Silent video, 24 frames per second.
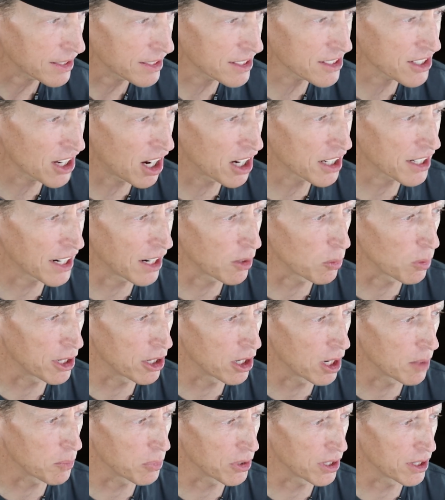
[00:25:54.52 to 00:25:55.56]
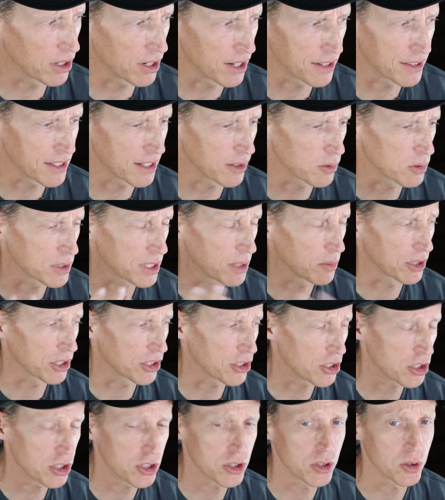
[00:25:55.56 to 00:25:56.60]
this Hawkeye radar operator, I think, was able to
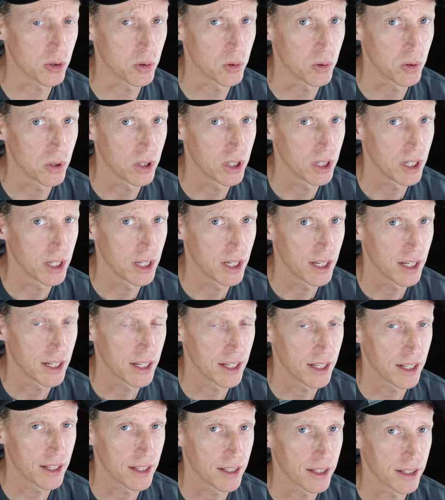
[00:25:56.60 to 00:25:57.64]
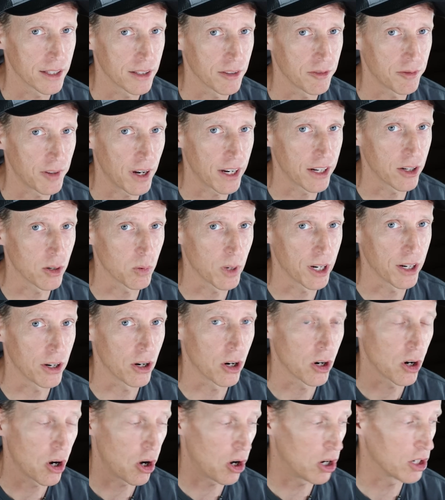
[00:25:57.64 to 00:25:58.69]
cue the fighter
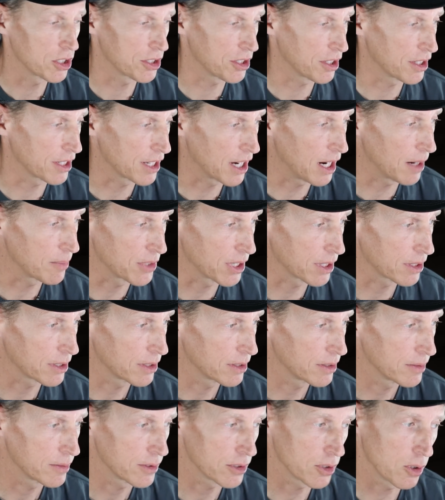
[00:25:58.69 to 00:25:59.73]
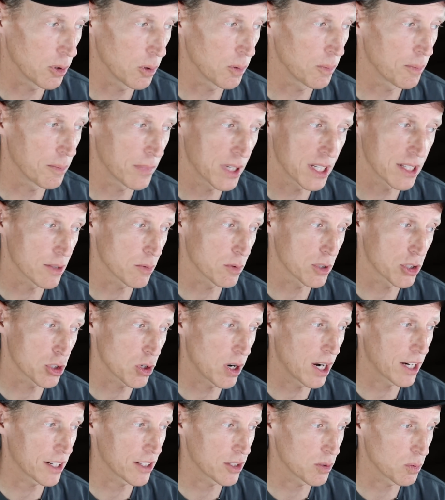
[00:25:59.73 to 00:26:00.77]
radar onto the object. So it means it was
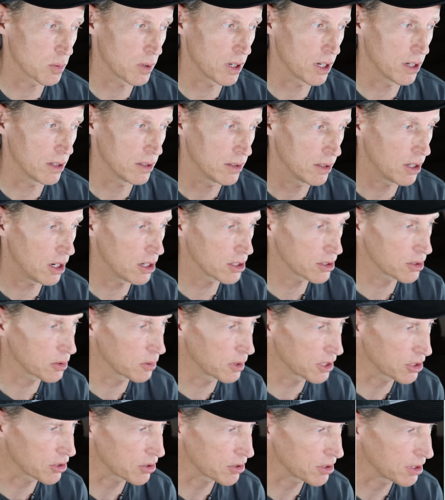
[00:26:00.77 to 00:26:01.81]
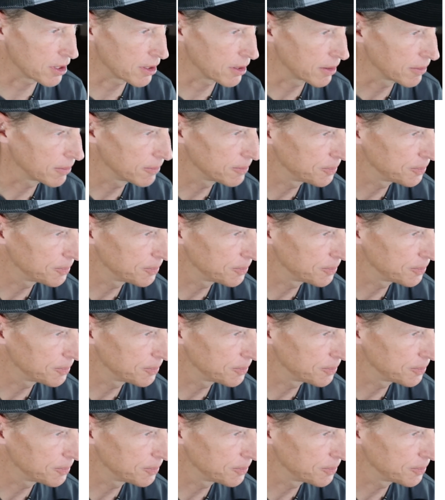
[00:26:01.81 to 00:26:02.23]
tracked as well. Also interesting.